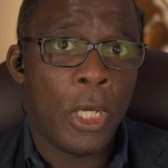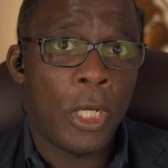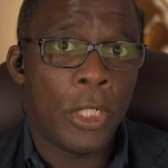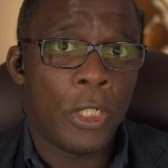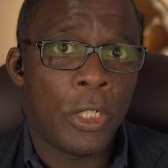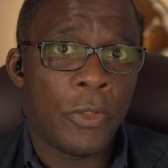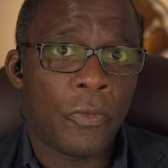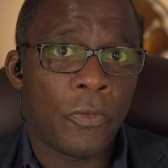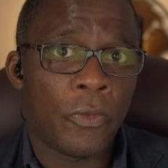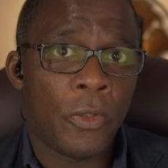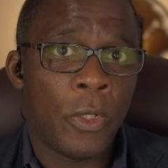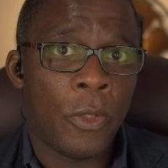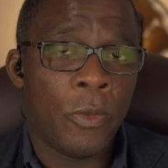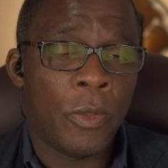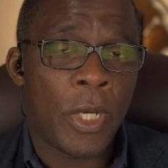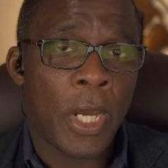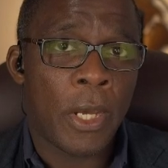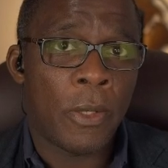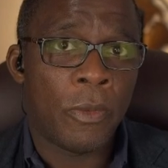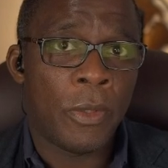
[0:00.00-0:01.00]
to flow
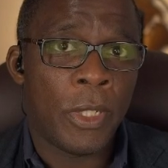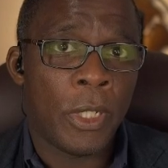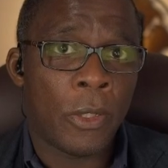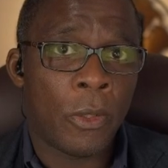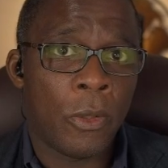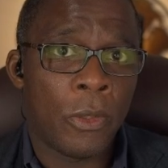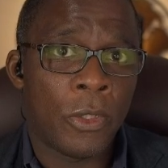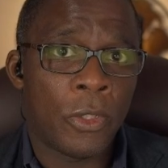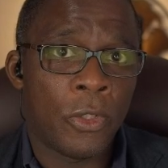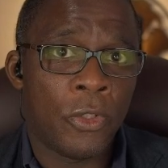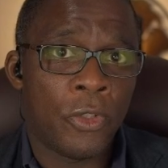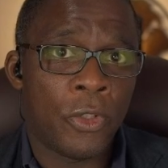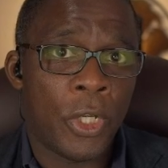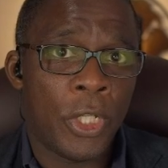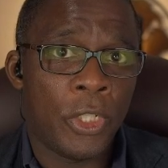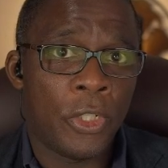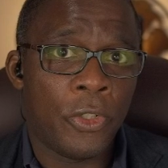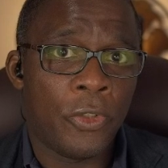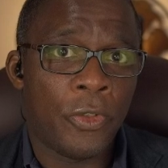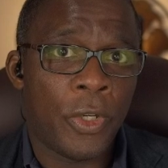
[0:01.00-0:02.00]
down their
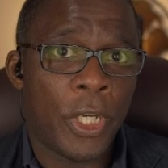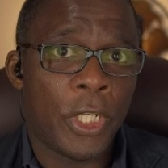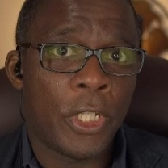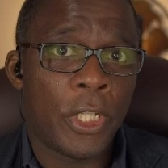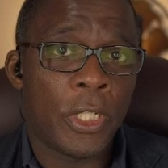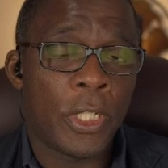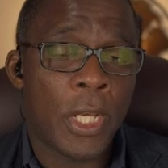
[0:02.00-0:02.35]
concentration gradient.